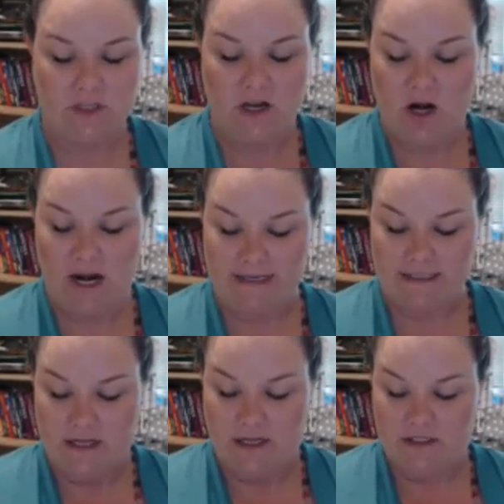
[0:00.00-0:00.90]
right,
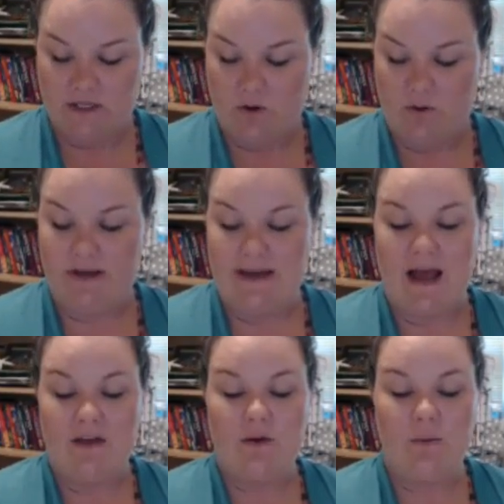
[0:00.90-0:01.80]
so
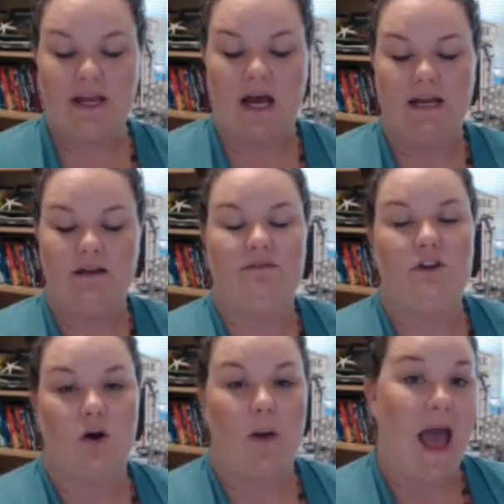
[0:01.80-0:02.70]
now that we kind of
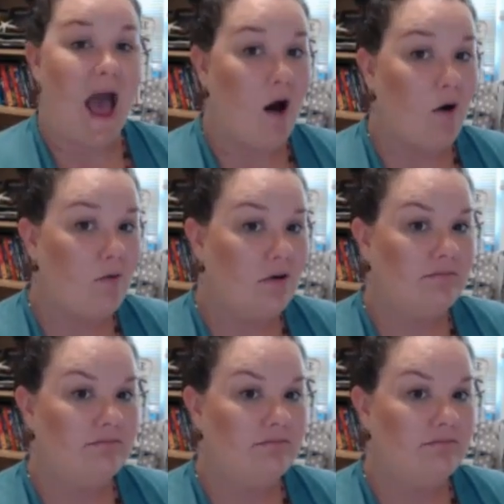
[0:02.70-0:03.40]
know how